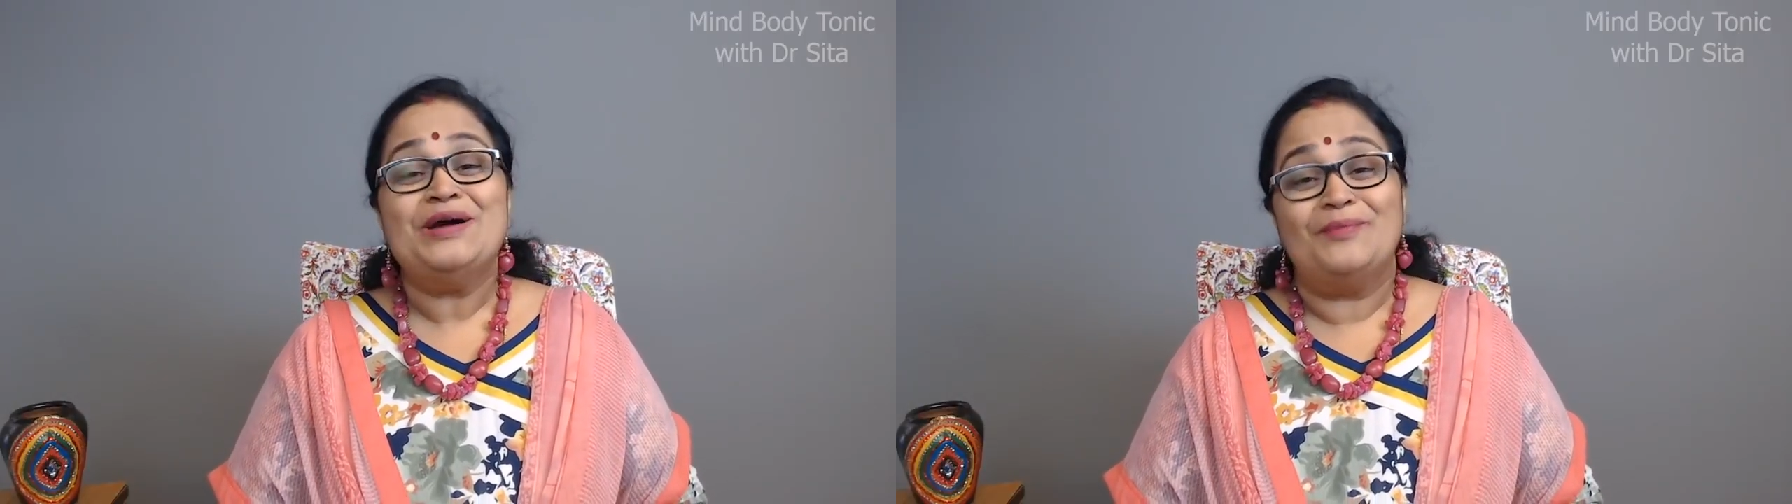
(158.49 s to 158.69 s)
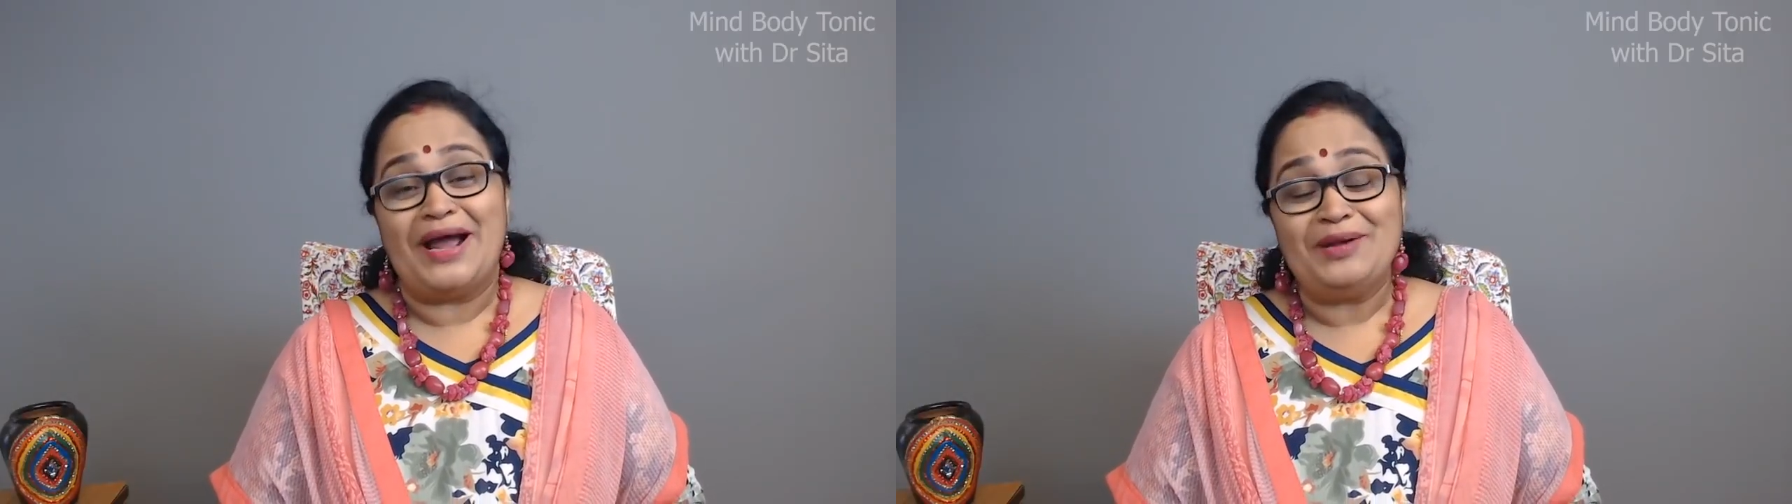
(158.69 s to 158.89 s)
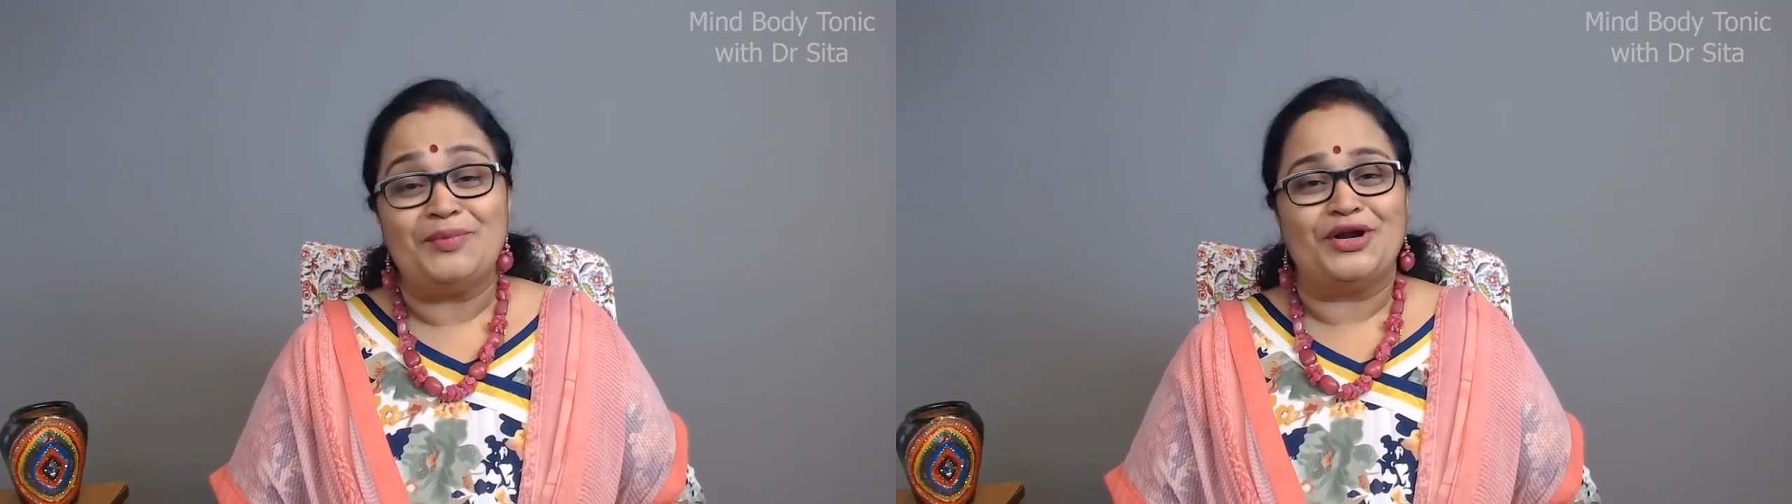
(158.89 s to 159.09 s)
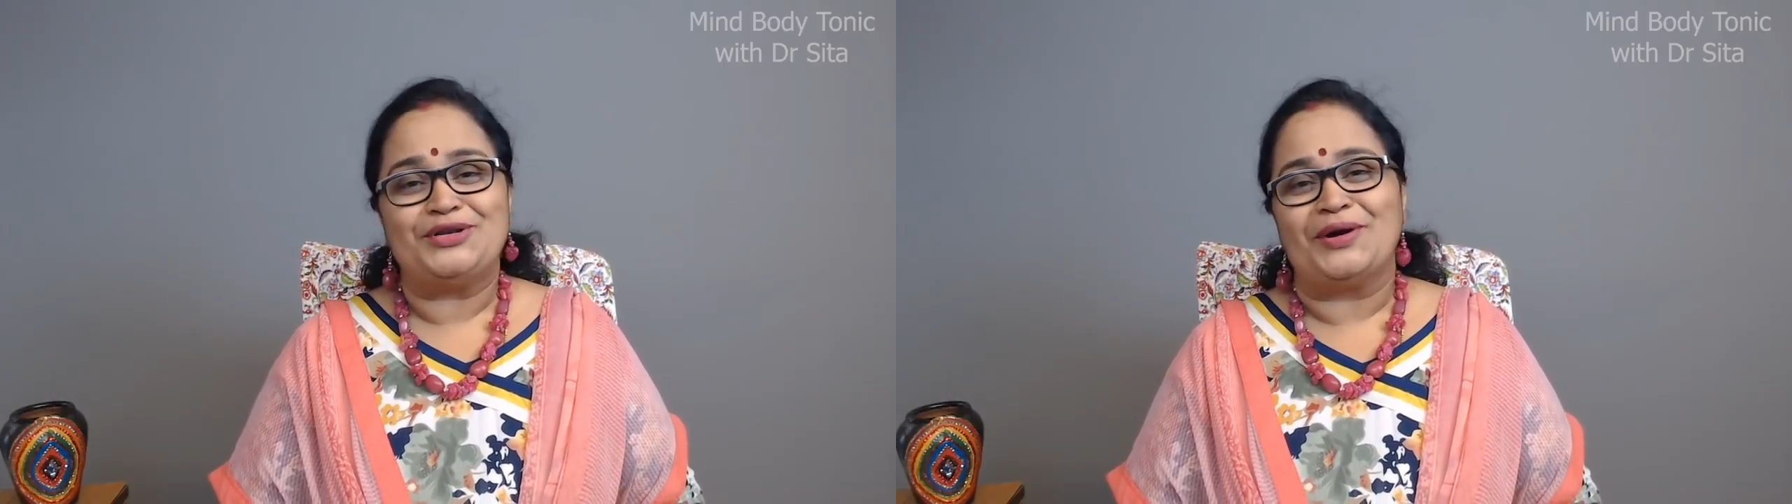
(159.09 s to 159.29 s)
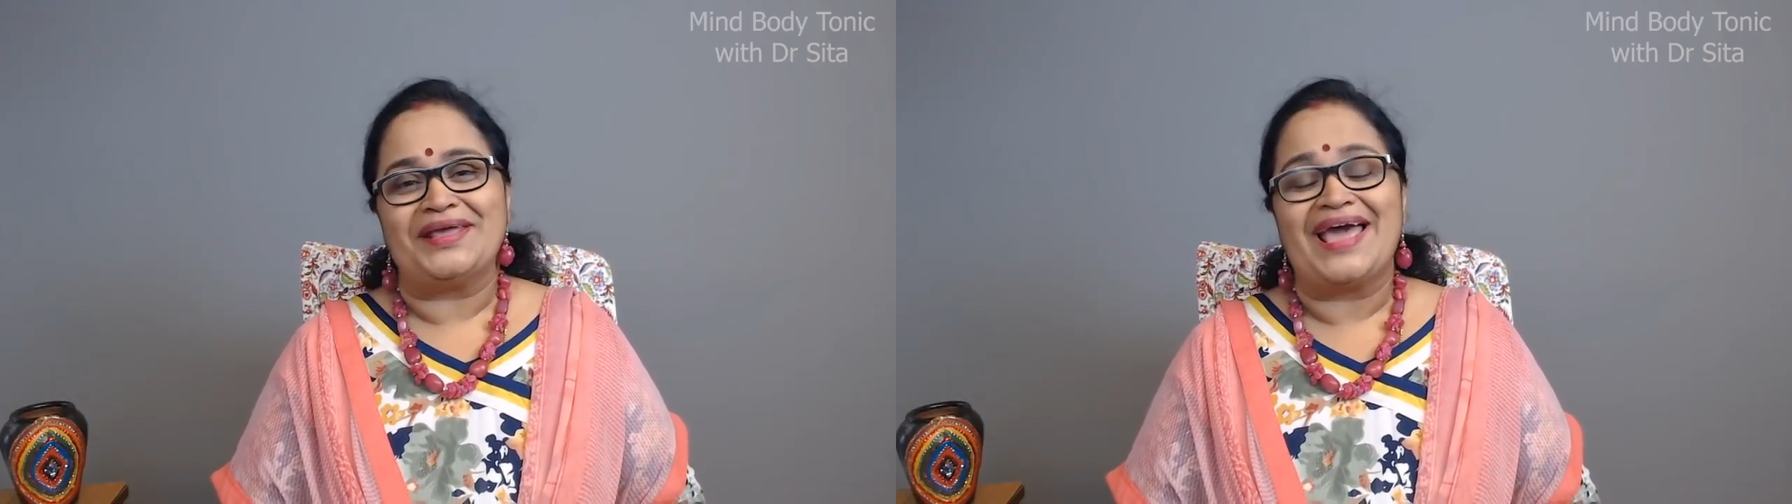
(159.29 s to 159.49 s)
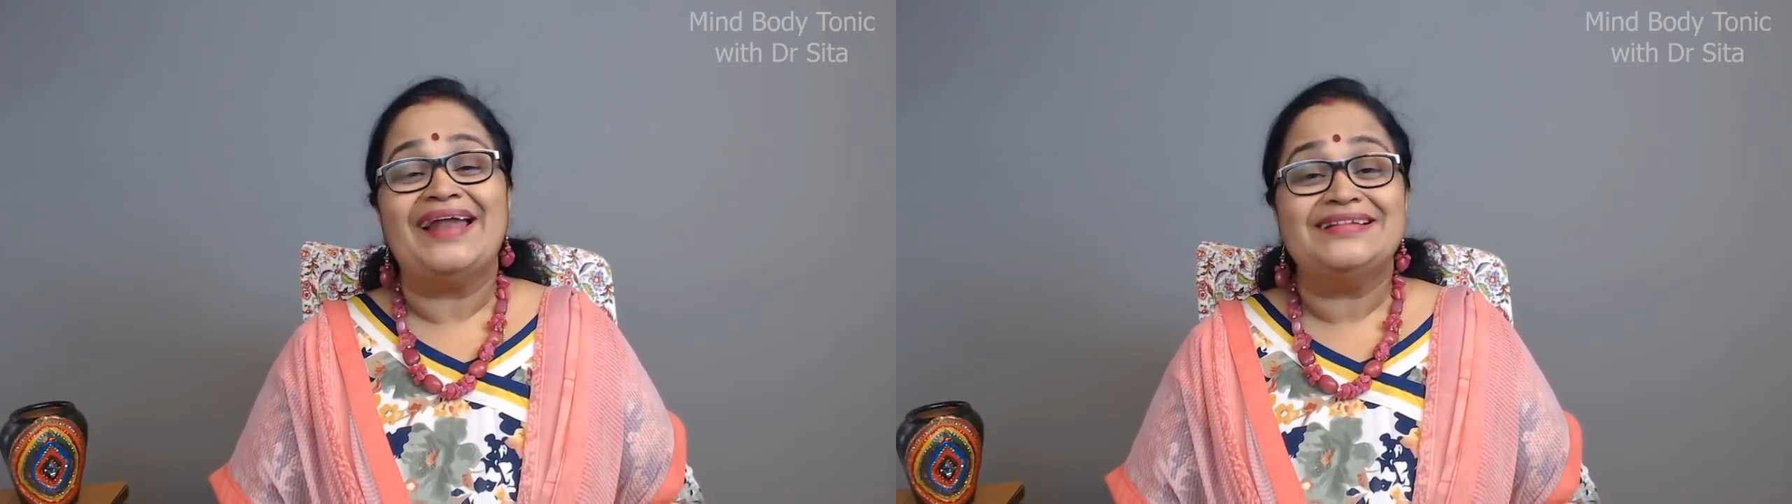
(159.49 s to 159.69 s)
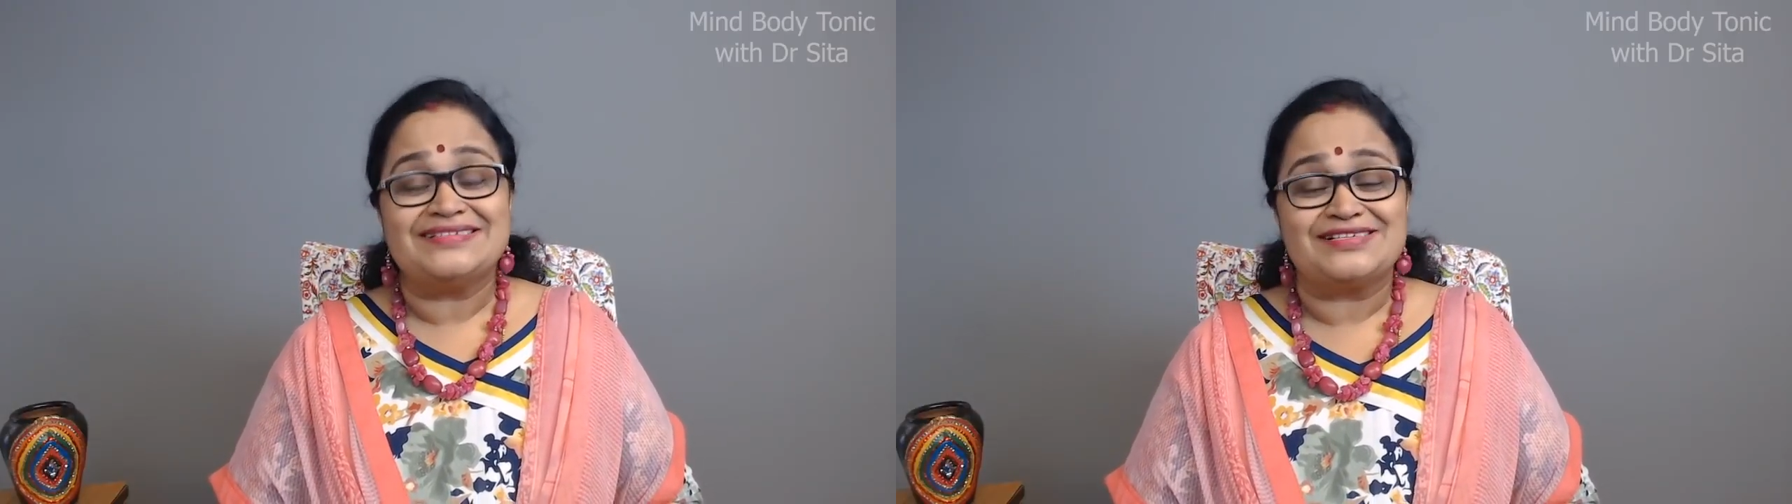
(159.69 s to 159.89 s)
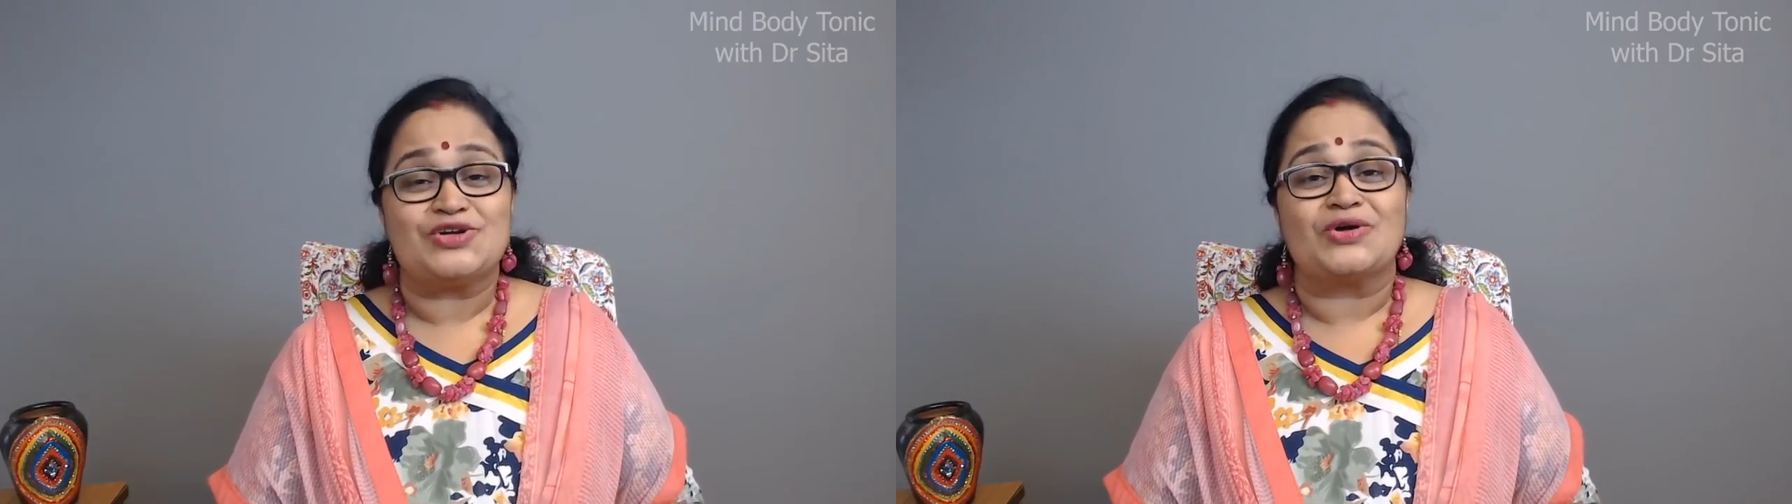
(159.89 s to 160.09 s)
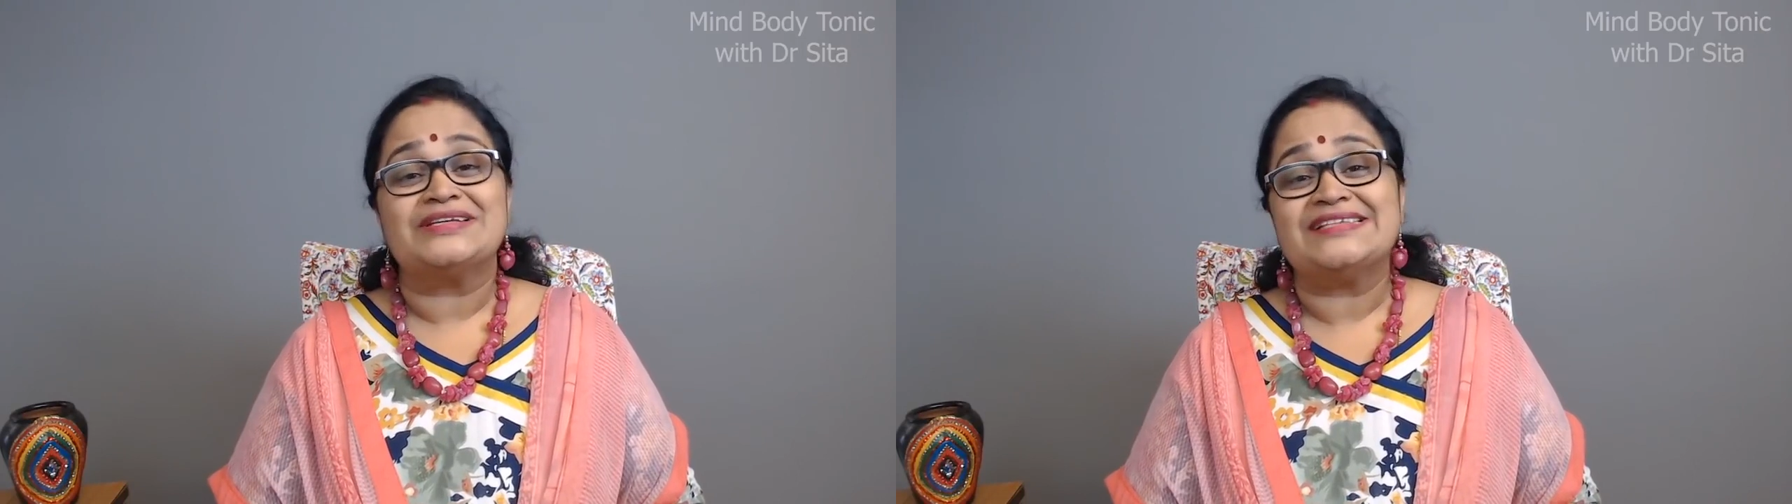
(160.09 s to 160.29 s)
Mind Body Tonic, and this is Dr.